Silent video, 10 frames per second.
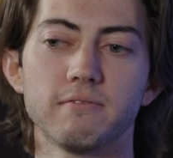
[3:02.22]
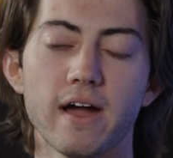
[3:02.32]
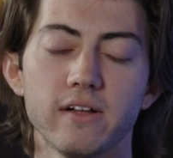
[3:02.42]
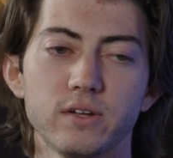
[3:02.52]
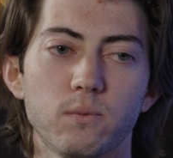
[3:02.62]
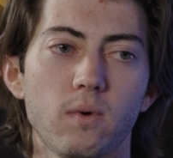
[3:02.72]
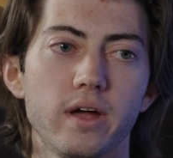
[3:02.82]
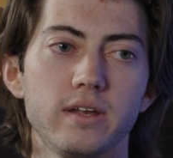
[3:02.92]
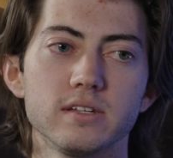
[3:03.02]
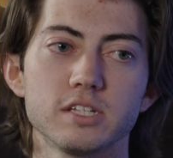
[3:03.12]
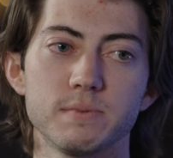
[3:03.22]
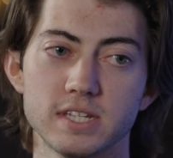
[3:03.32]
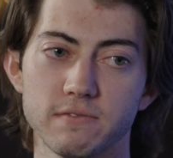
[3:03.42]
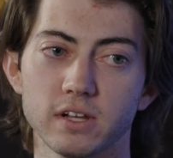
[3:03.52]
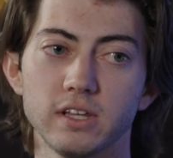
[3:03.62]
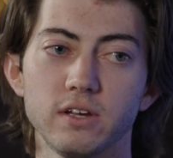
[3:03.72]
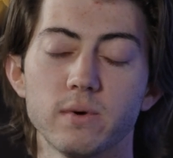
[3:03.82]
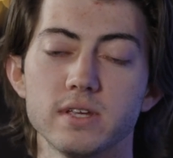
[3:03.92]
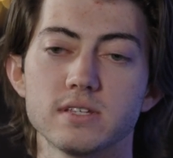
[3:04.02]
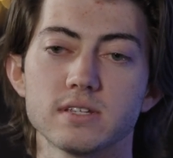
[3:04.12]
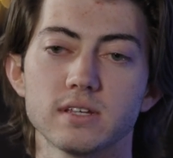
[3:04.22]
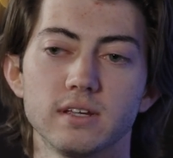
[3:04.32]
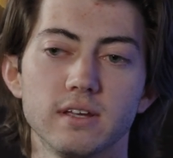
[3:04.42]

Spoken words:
Violin one specifically was